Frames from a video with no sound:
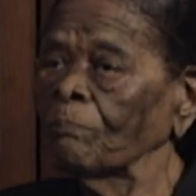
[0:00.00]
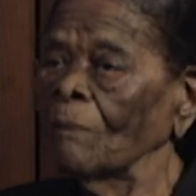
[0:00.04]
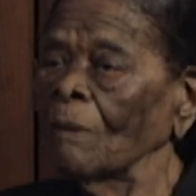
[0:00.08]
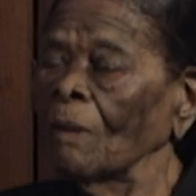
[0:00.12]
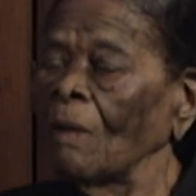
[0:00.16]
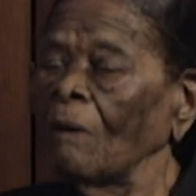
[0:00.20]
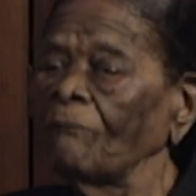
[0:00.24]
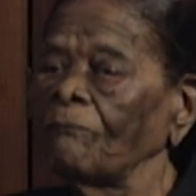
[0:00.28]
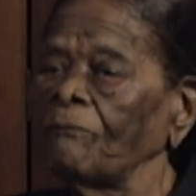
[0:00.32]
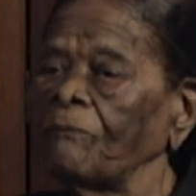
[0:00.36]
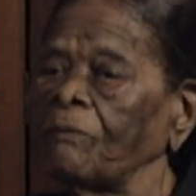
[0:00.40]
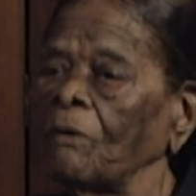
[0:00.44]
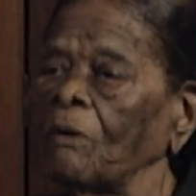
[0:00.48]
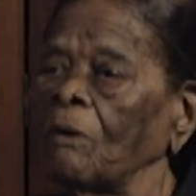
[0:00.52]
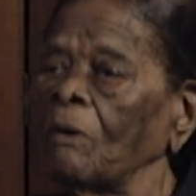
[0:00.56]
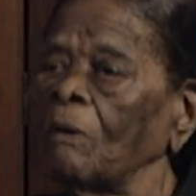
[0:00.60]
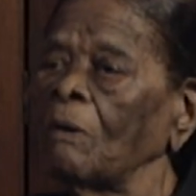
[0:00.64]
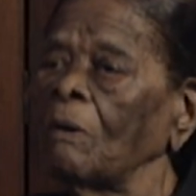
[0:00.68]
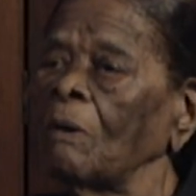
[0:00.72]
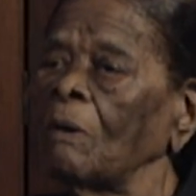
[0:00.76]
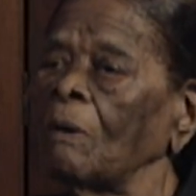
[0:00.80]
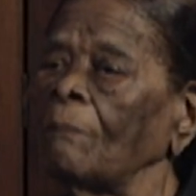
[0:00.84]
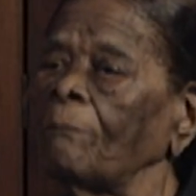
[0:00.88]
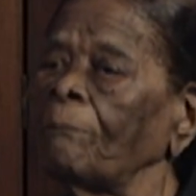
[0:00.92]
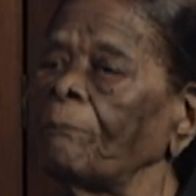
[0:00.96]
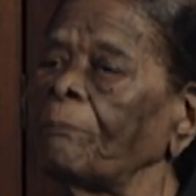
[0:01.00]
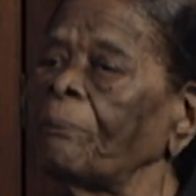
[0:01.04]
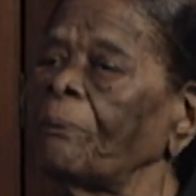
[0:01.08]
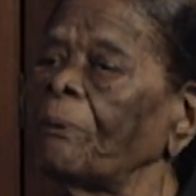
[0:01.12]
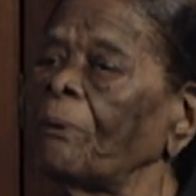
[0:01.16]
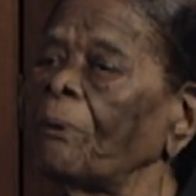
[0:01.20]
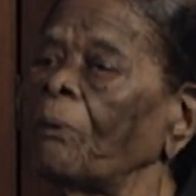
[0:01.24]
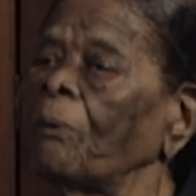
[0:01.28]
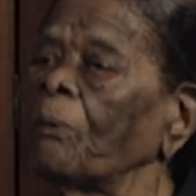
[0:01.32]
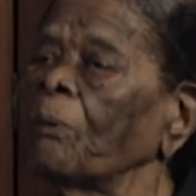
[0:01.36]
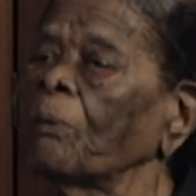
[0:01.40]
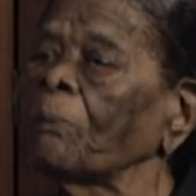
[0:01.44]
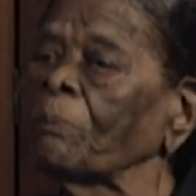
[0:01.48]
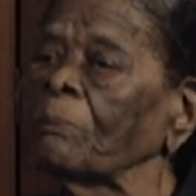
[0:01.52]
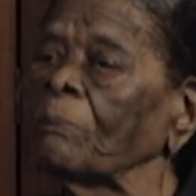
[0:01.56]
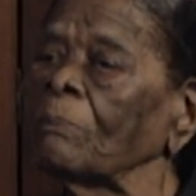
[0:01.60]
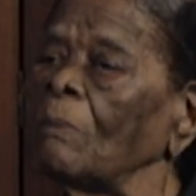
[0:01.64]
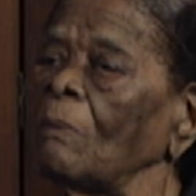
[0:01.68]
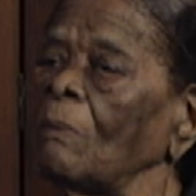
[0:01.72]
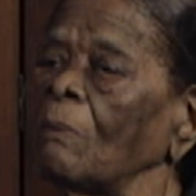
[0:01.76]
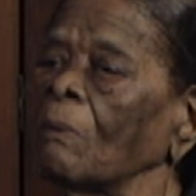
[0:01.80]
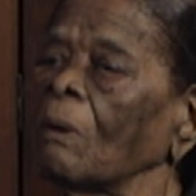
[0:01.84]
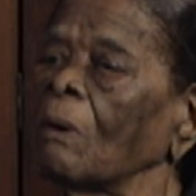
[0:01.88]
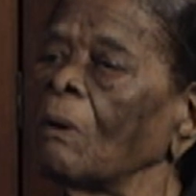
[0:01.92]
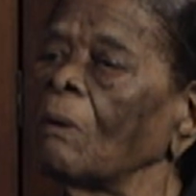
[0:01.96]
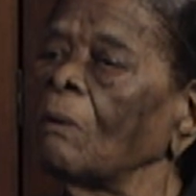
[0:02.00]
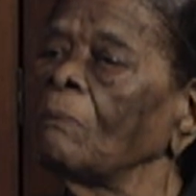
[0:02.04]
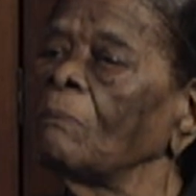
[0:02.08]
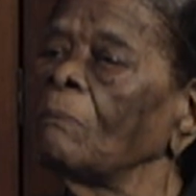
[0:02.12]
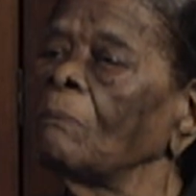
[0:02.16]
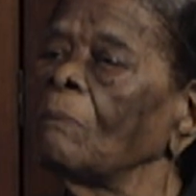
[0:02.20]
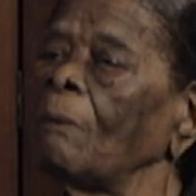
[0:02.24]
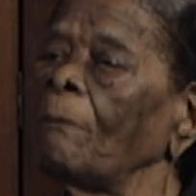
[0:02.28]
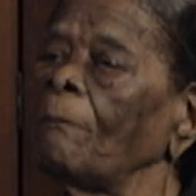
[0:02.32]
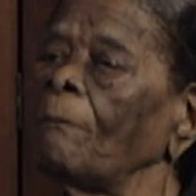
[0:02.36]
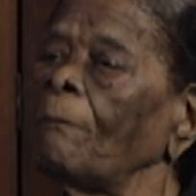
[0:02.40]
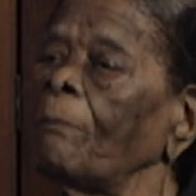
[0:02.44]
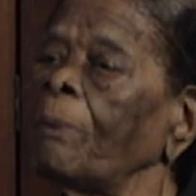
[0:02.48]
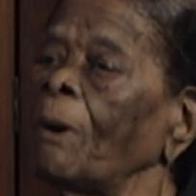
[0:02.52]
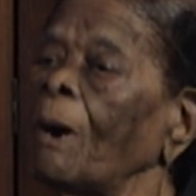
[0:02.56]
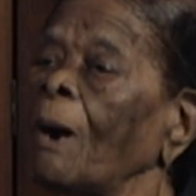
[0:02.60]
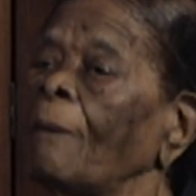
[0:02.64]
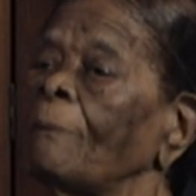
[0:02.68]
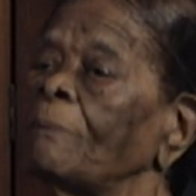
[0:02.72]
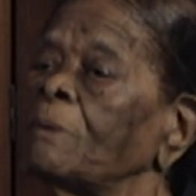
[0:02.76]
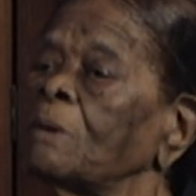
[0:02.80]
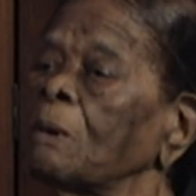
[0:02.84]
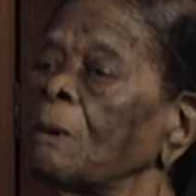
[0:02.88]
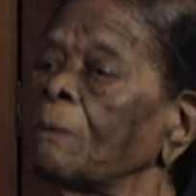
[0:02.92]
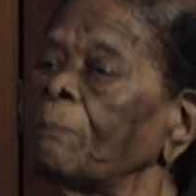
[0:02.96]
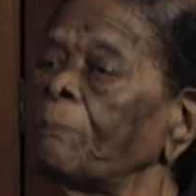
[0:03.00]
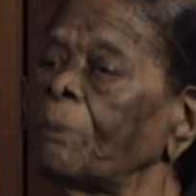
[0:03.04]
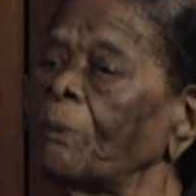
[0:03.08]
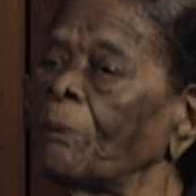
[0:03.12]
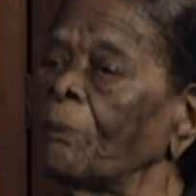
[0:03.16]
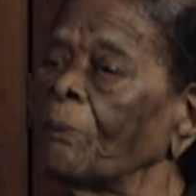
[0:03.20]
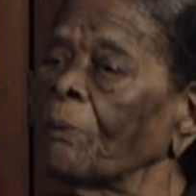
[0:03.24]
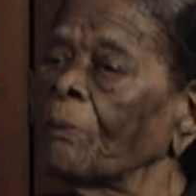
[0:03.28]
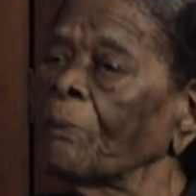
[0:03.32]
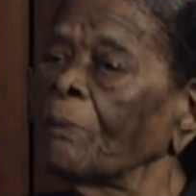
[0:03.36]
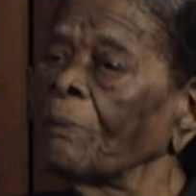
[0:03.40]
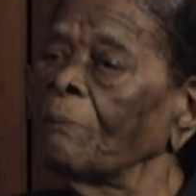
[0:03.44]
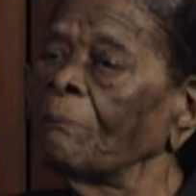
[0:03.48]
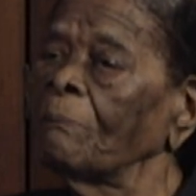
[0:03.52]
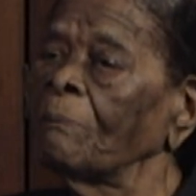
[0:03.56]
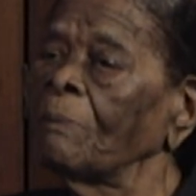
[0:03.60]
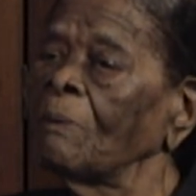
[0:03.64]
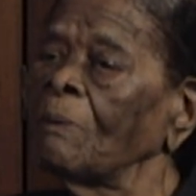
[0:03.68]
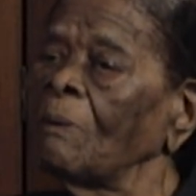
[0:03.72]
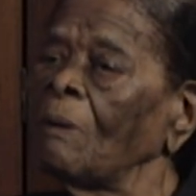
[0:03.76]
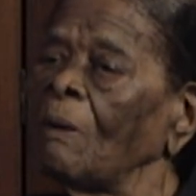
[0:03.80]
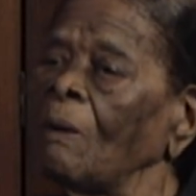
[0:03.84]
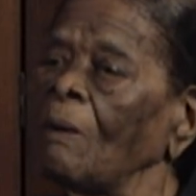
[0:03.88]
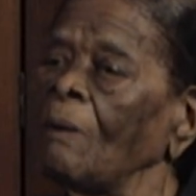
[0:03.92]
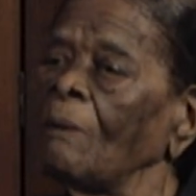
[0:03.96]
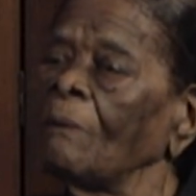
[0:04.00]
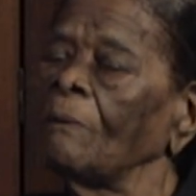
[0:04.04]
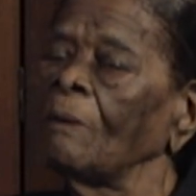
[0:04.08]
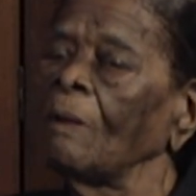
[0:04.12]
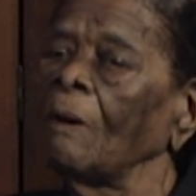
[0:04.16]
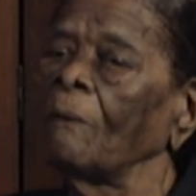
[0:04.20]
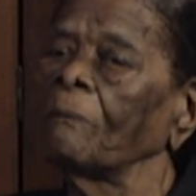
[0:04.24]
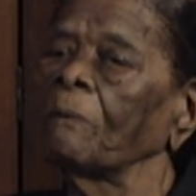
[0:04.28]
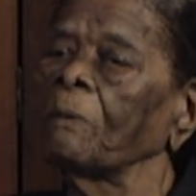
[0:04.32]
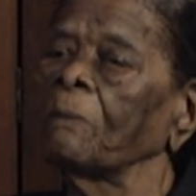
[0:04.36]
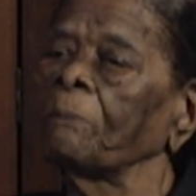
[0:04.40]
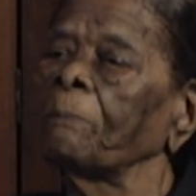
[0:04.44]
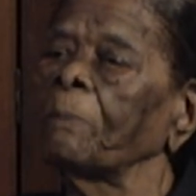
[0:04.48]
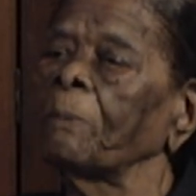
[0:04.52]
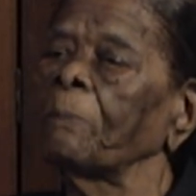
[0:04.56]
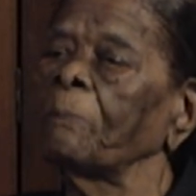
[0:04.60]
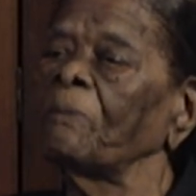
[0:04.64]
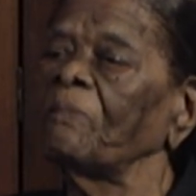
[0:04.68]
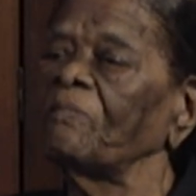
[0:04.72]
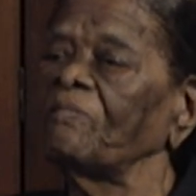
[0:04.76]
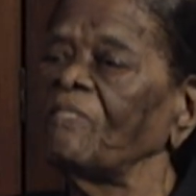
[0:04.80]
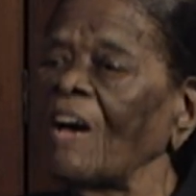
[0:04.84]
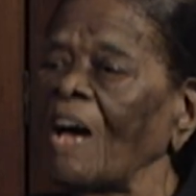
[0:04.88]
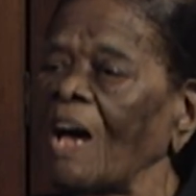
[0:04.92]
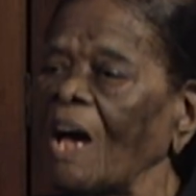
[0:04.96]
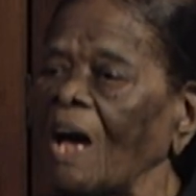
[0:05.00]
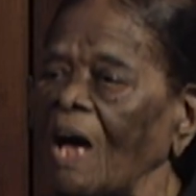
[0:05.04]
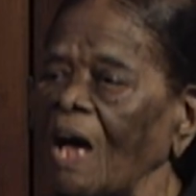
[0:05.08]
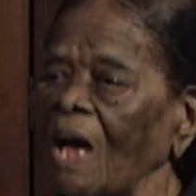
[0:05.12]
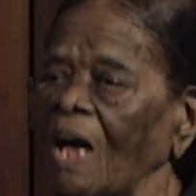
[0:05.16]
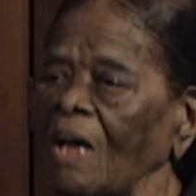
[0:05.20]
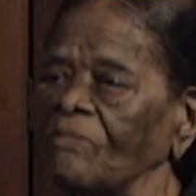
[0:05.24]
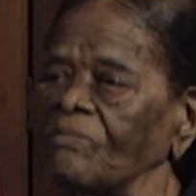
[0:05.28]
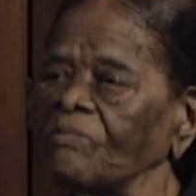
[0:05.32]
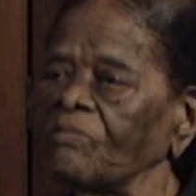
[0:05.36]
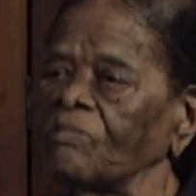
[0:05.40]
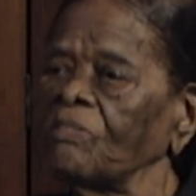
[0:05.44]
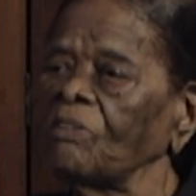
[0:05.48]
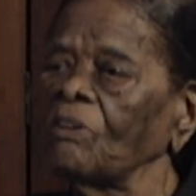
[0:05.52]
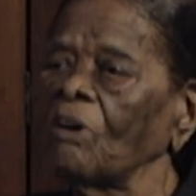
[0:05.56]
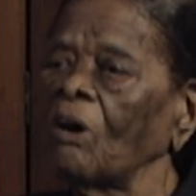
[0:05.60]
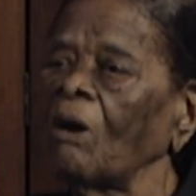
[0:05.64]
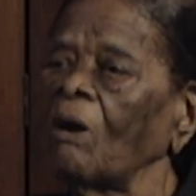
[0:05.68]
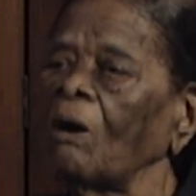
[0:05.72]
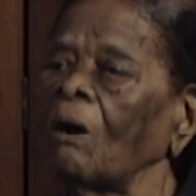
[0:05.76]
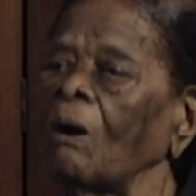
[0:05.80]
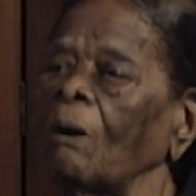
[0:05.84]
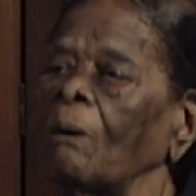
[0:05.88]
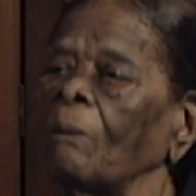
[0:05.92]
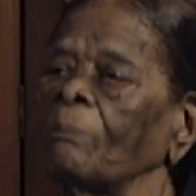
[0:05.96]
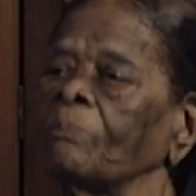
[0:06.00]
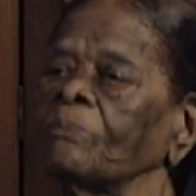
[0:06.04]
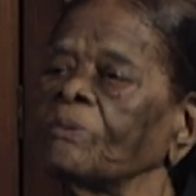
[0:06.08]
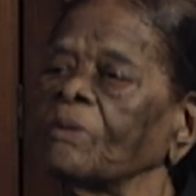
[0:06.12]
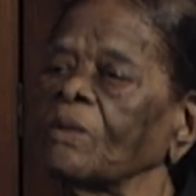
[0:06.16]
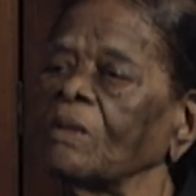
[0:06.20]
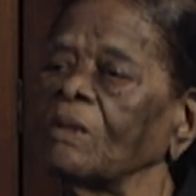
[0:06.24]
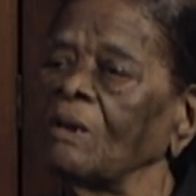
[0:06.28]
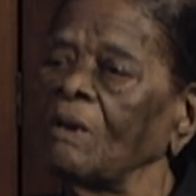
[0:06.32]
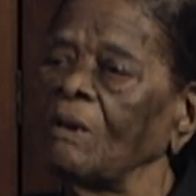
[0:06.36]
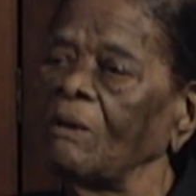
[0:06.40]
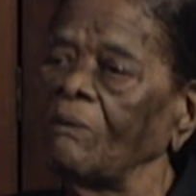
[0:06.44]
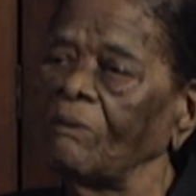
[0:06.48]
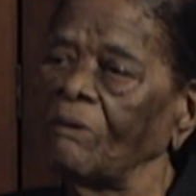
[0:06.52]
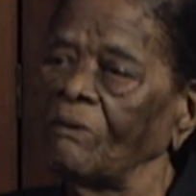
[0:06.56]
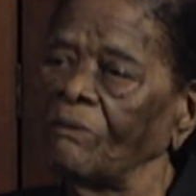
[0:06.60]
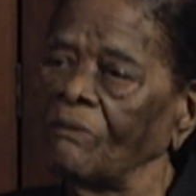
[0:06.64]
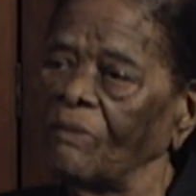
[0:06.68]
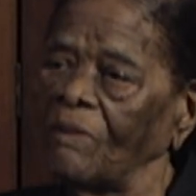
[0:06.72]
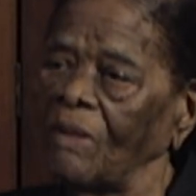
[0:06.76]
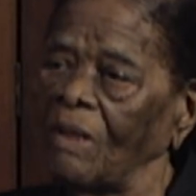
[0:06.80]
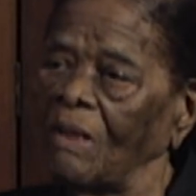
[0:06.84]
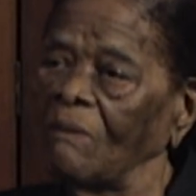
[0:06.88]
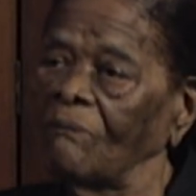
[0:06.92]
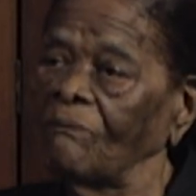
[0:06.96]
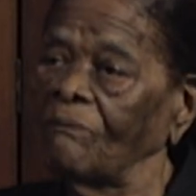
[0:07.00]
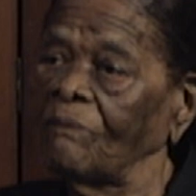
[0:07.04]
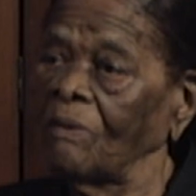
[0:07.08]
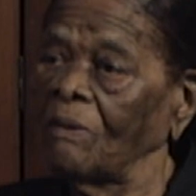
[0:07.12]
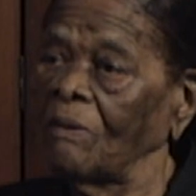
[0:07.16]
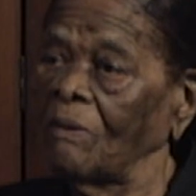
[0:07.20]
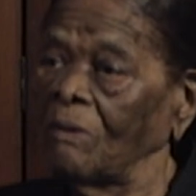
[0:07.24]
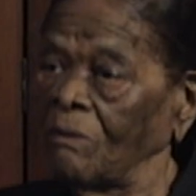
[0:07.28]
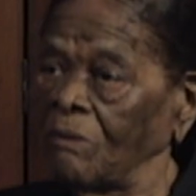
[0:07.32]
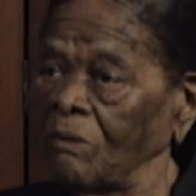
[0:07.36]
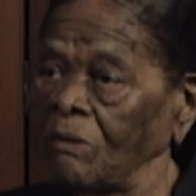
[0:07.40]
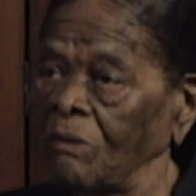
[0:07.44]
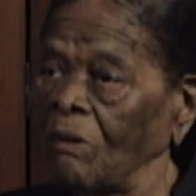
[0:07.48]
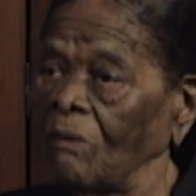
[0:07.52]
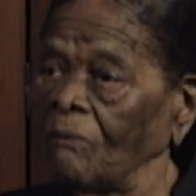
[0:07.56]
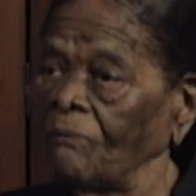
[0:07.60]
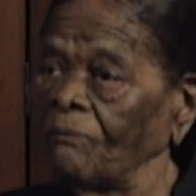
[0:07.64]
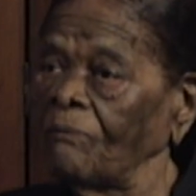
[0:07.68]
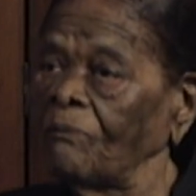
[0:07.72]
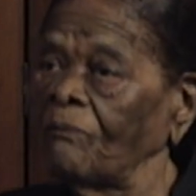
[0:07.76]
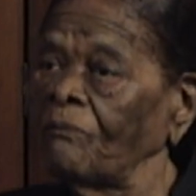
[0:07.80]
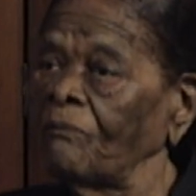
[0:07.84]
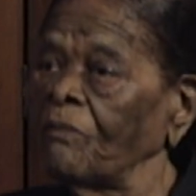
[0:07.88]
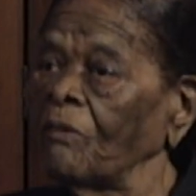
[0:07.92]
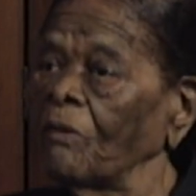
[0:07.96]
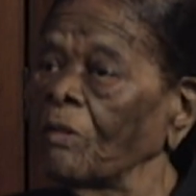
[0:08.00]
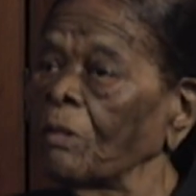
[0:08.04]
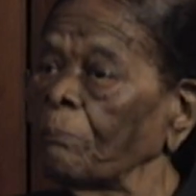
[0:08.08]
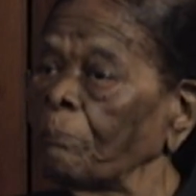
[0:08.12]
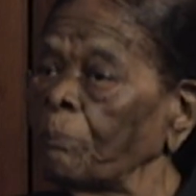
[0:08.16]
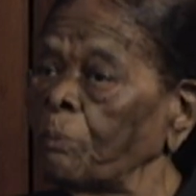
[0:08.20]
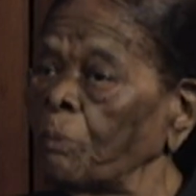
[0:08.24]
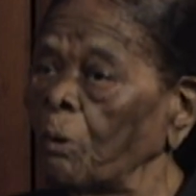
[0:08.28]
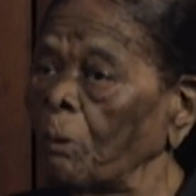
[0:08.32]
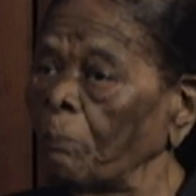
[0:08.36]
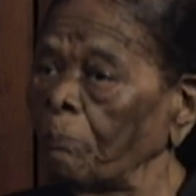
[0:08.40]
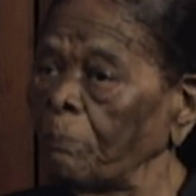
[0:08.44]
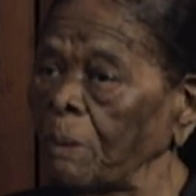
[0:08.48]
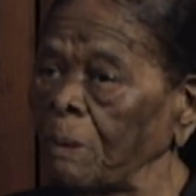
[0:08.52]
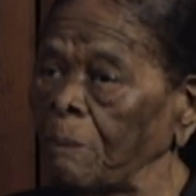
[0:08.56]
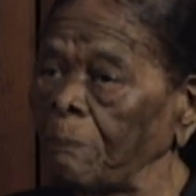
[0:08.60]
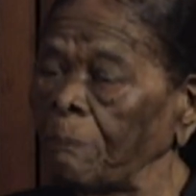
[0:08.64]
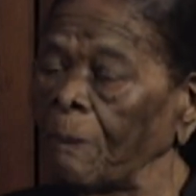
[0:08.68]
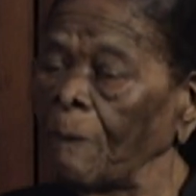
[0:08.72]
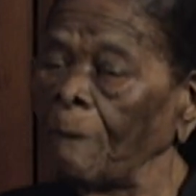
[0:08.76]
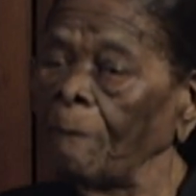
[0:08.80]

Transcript: for a poverty program that would provide jobs and everything for the poor people.